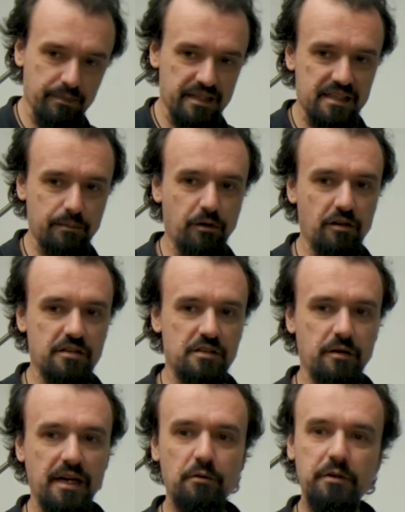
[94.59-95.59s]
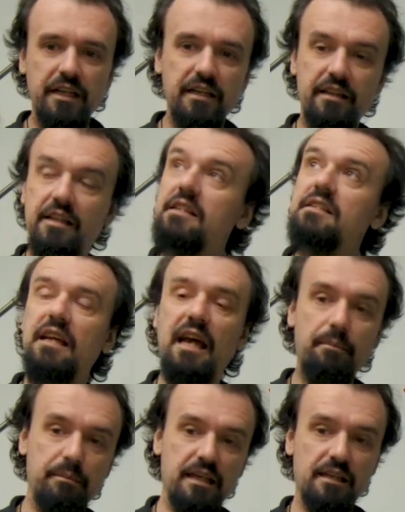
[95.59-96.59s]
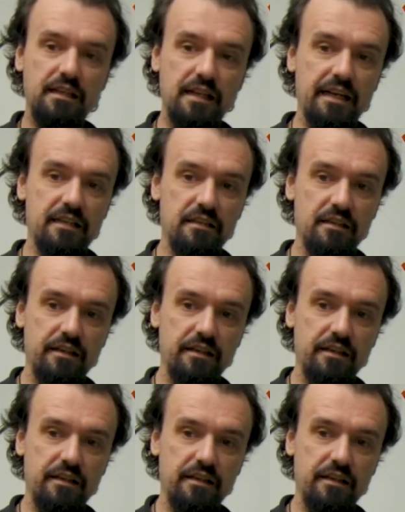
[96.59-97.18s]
them all, so I don't need this ambient light